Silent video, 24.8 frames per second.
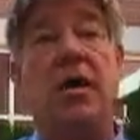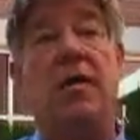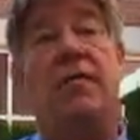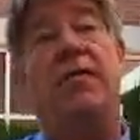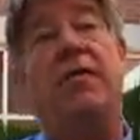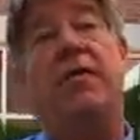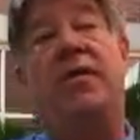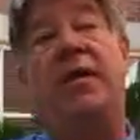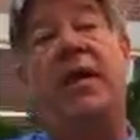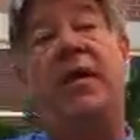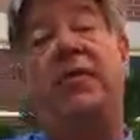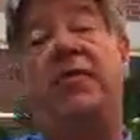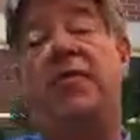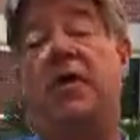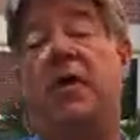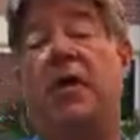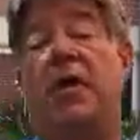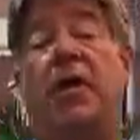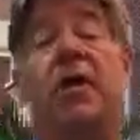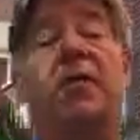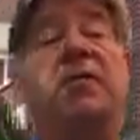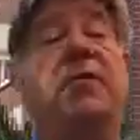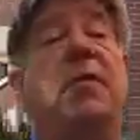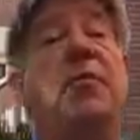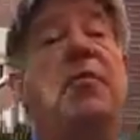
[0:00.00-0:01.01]
If you get
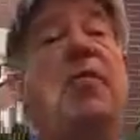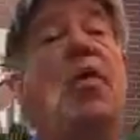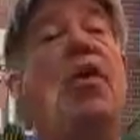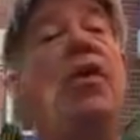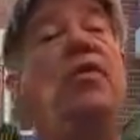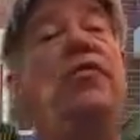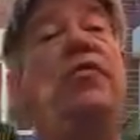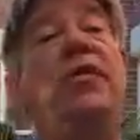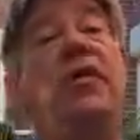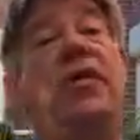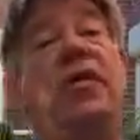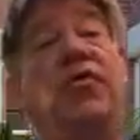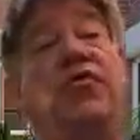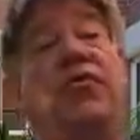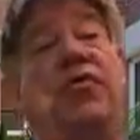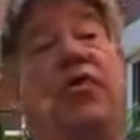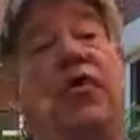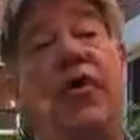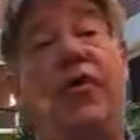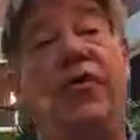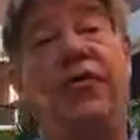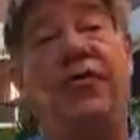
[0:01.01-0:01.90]
the Poison Control